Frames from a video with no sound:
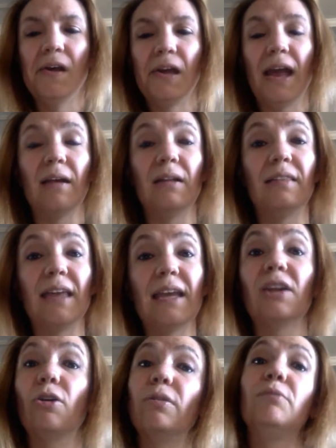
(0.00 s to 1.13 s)
and they
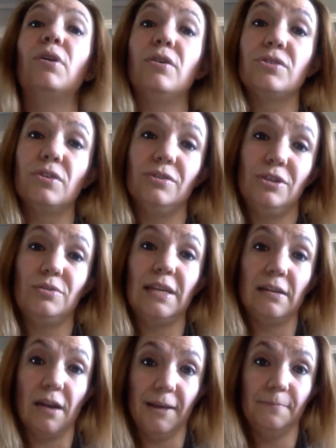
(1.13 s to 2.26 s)
can only rehearse on Tuesday
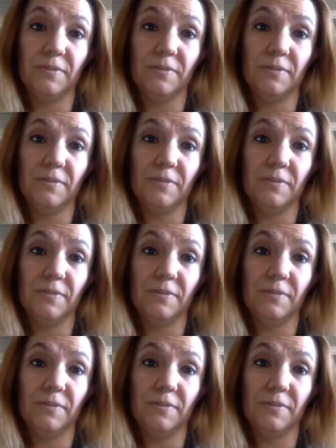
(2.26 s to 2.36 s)
night.